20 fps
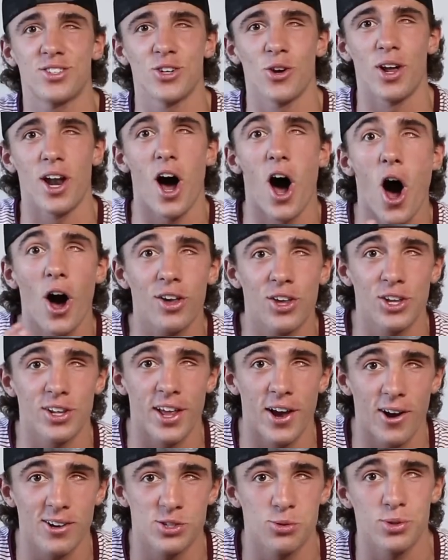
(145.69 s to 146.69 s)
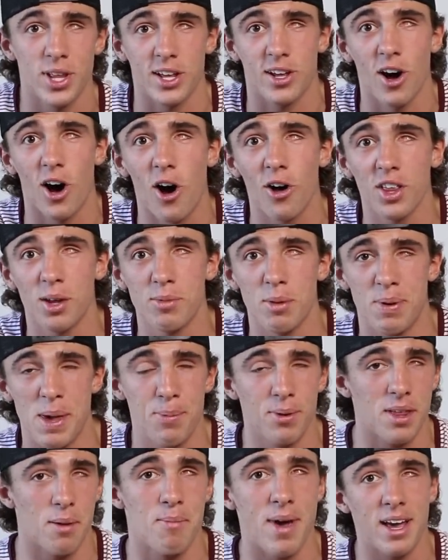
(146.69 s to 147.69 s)
So an ocularist, what they call them, the
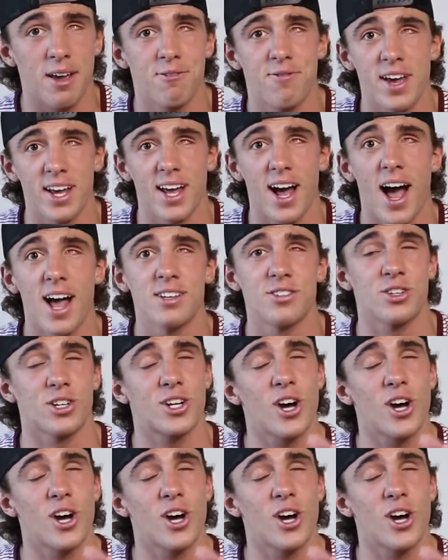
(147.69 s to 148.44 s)
people that make fake eyes,